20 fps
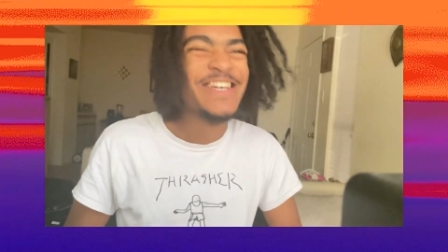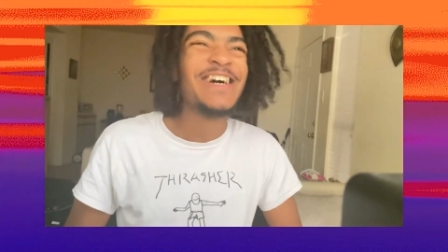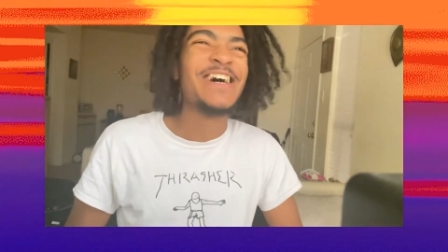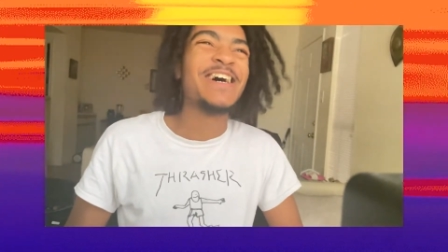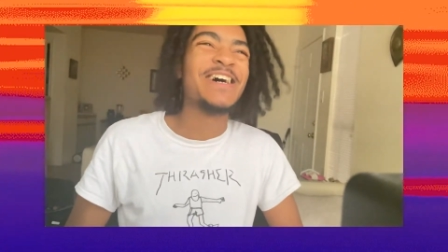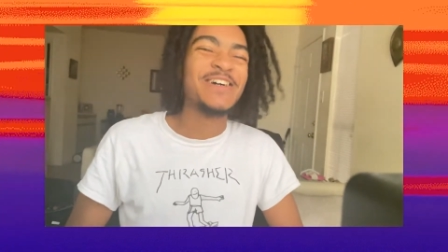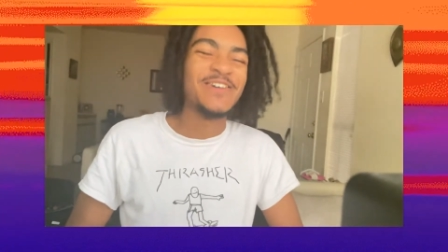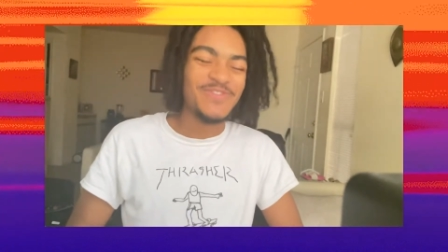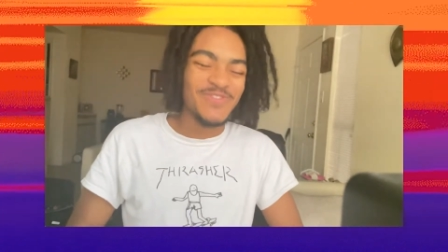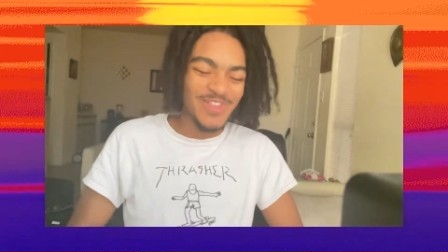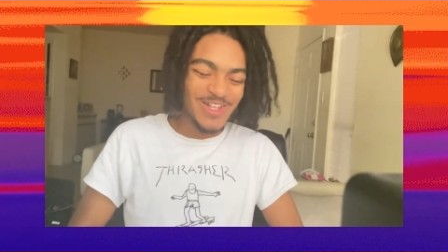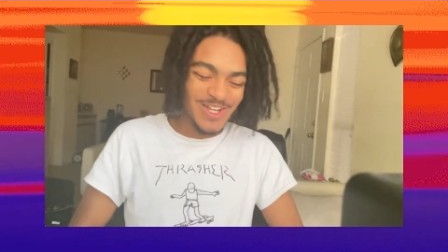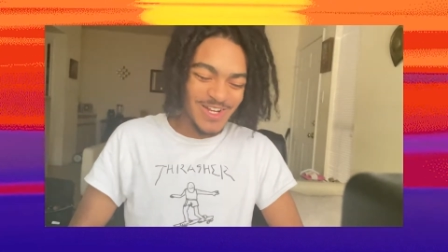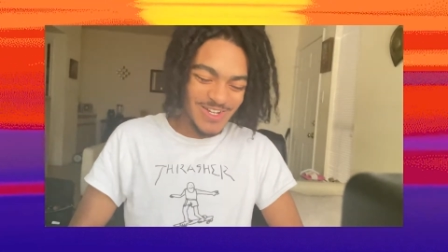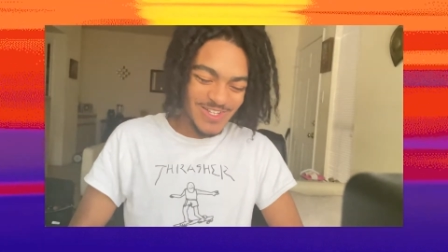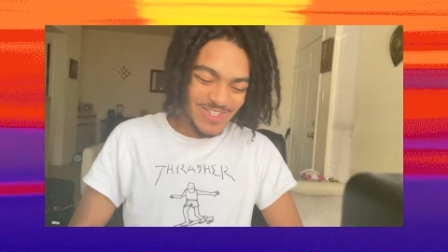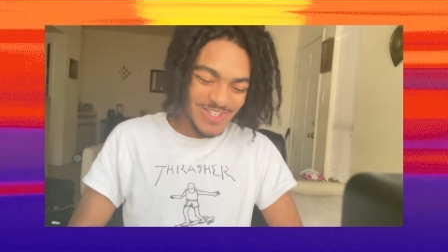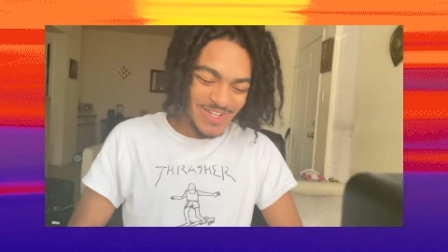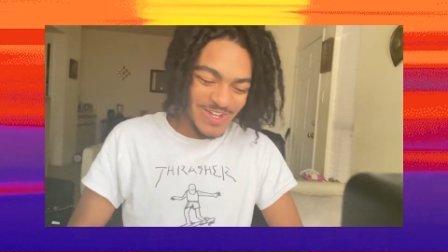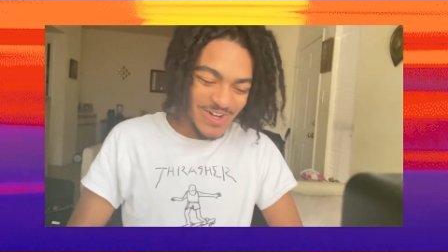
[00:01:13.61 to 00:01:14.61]
Hey,
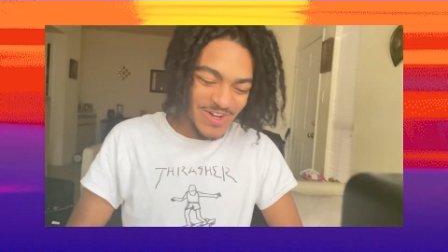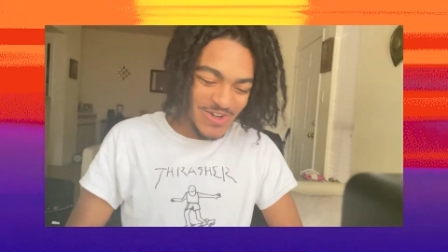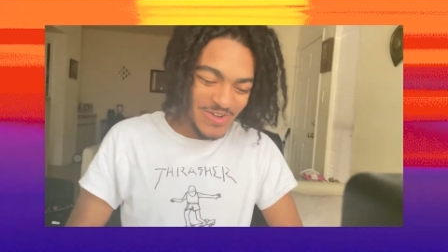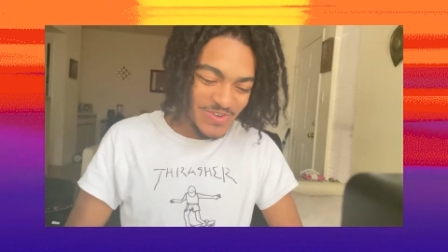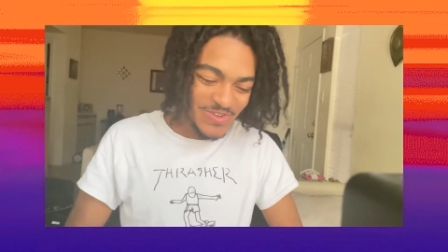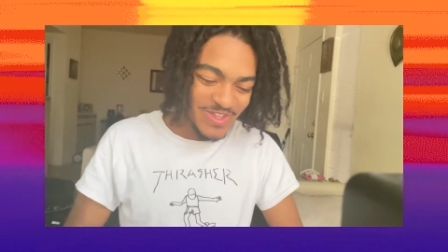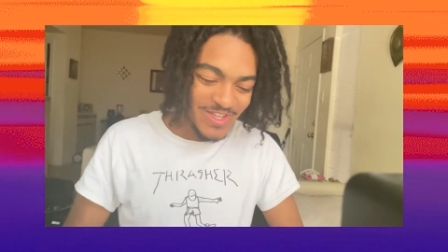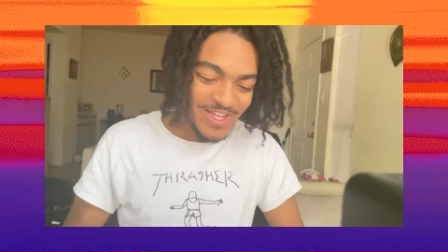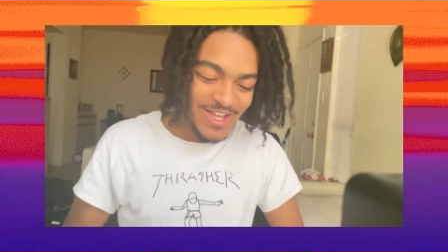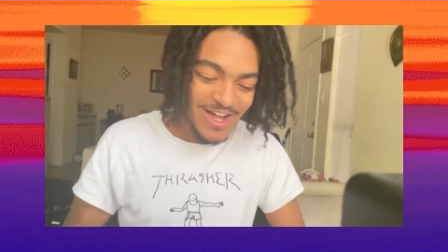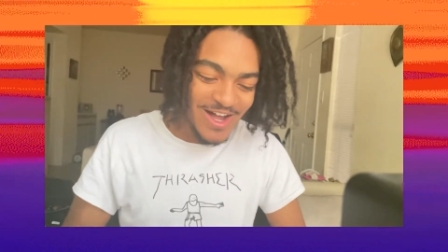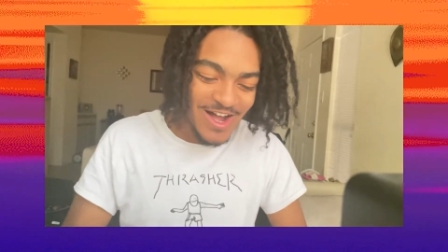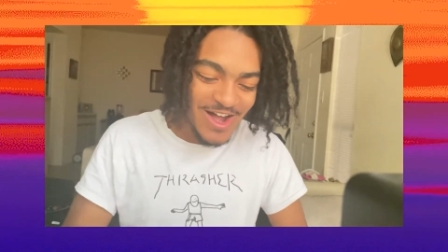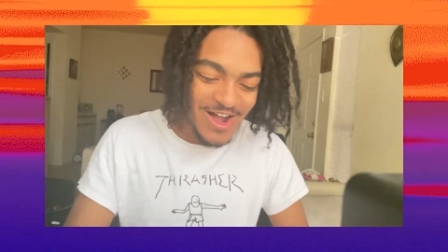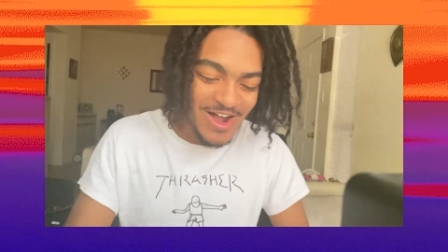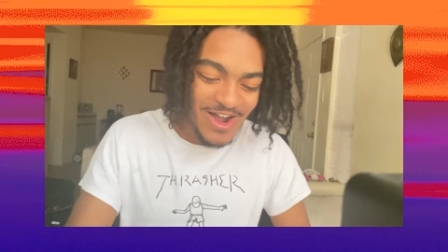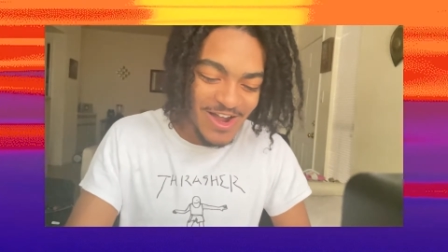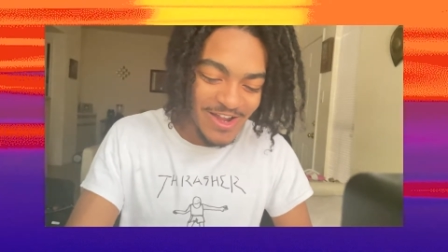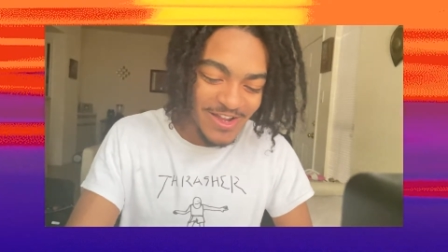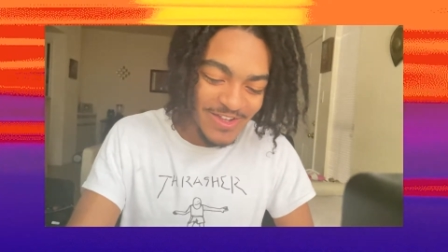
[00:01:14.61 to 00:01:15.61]
Flanger is the GOAT.
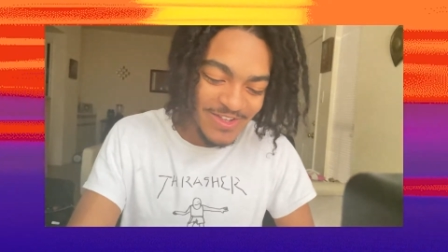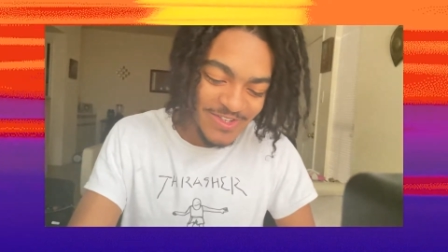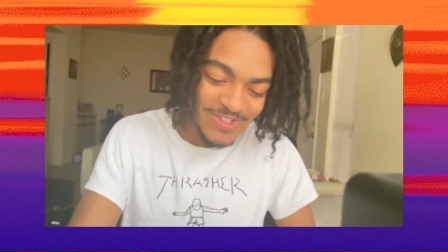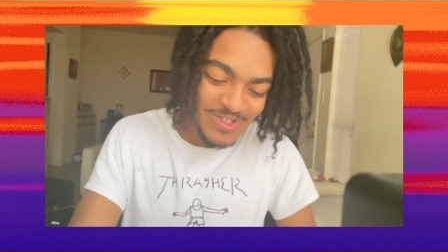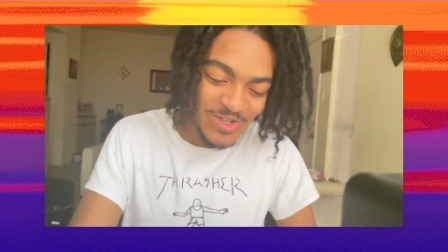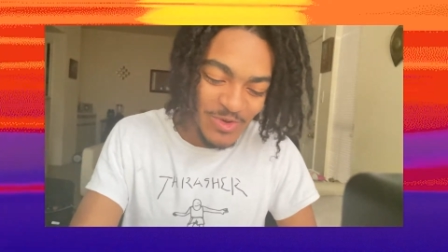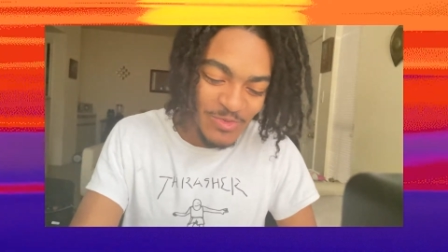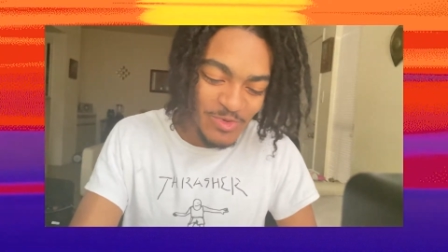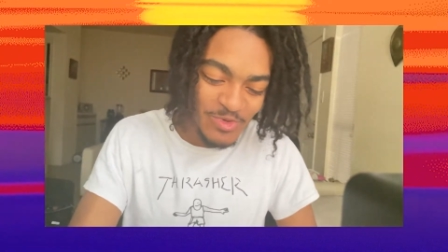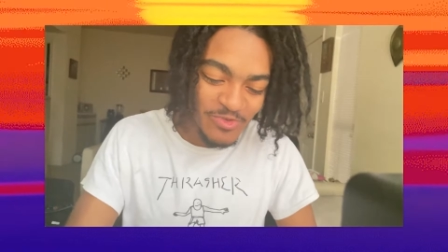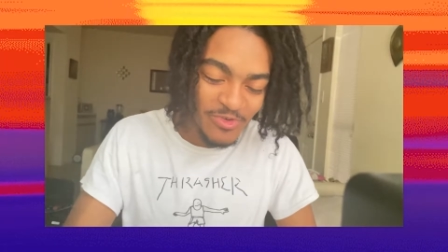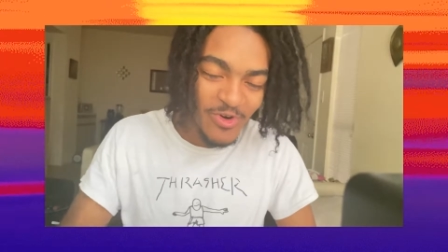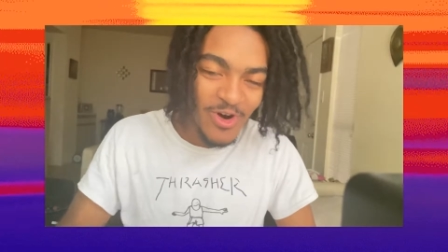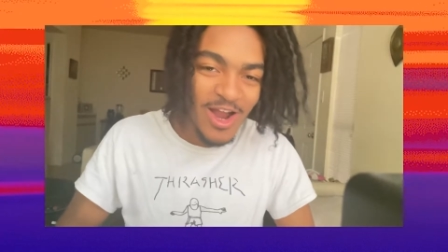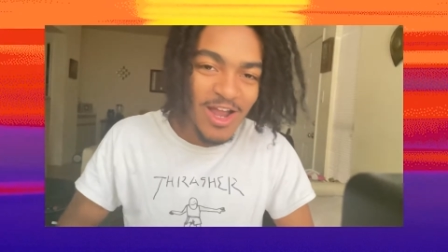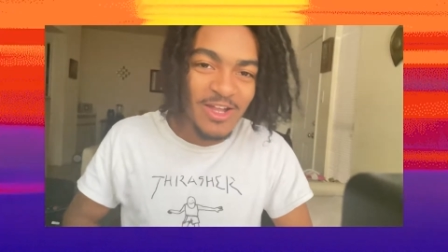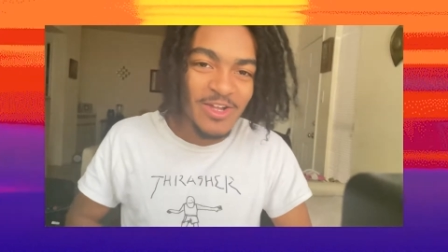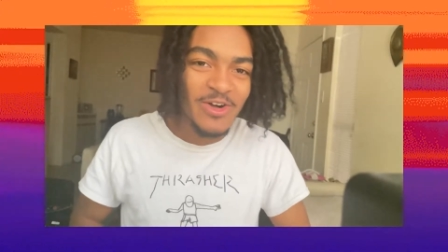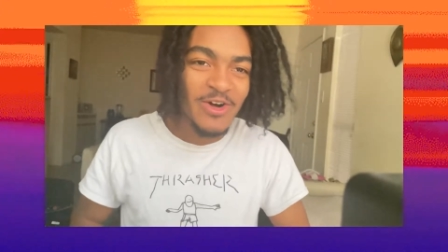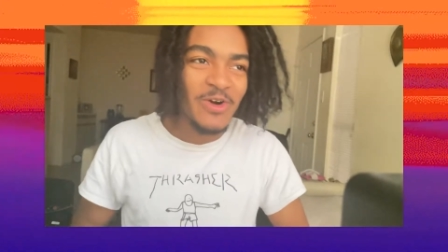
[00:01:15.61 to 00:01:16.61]
All right, so before
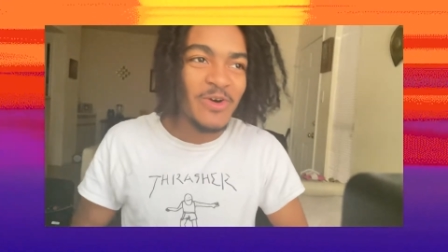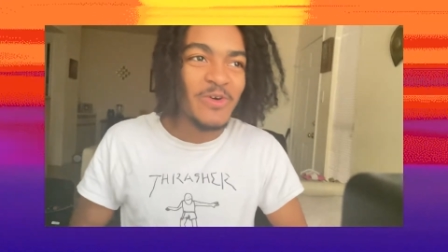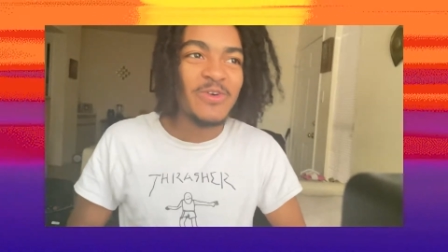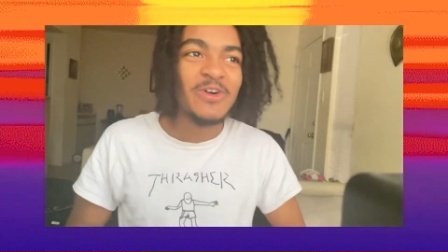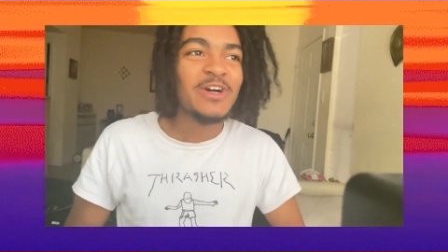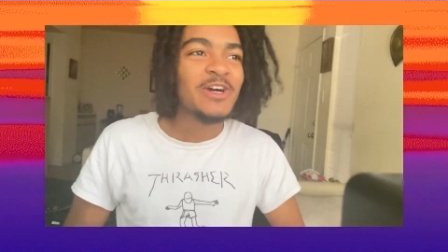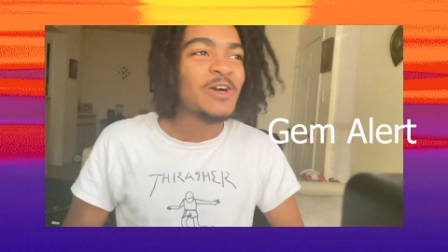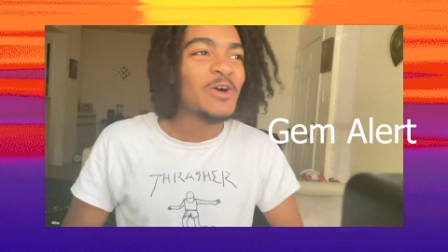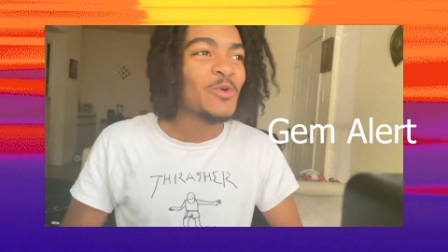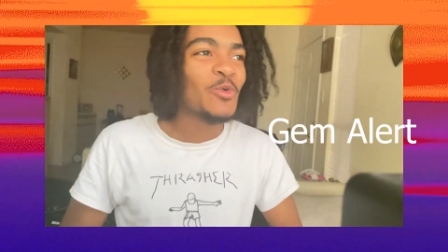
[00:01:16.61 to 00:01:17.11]
I go,